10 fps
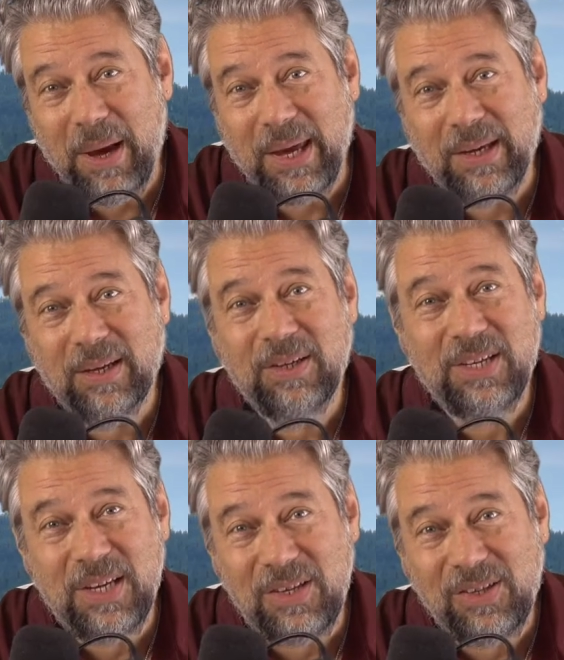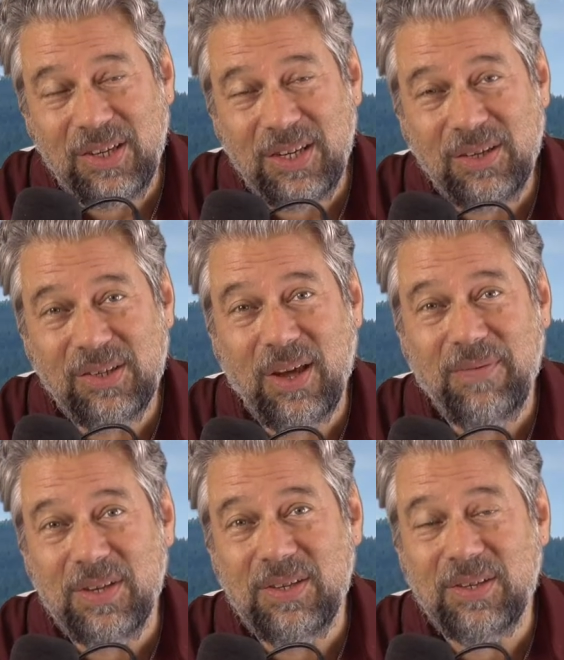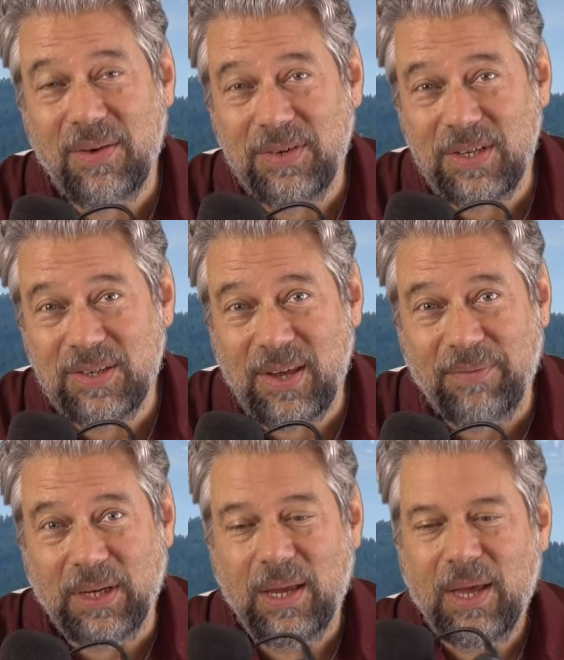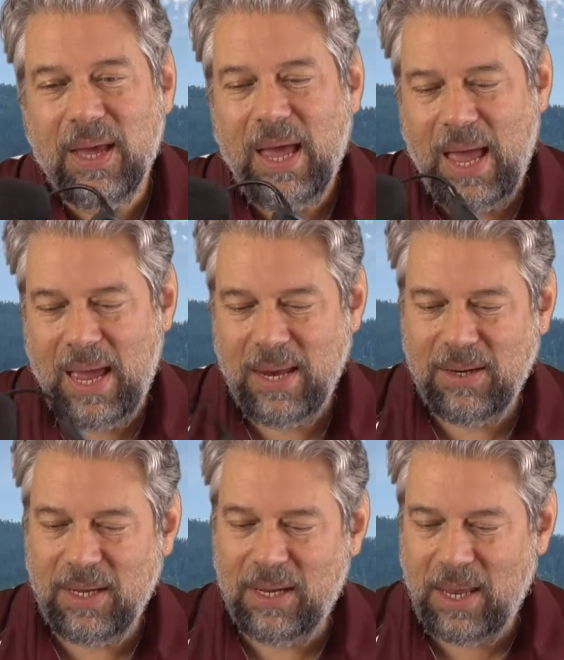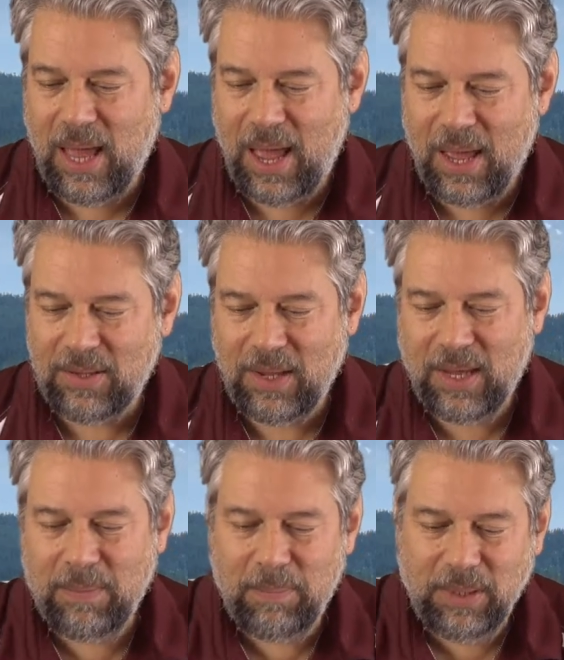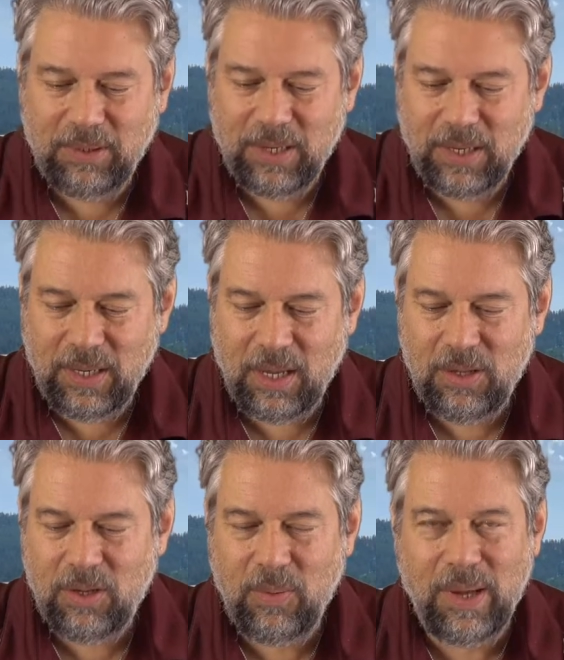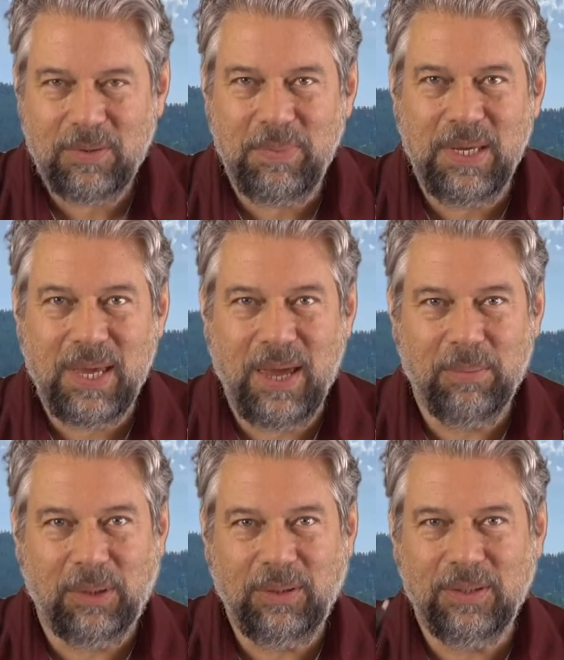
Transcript: Mic TC777 and it has a built-in USB cable.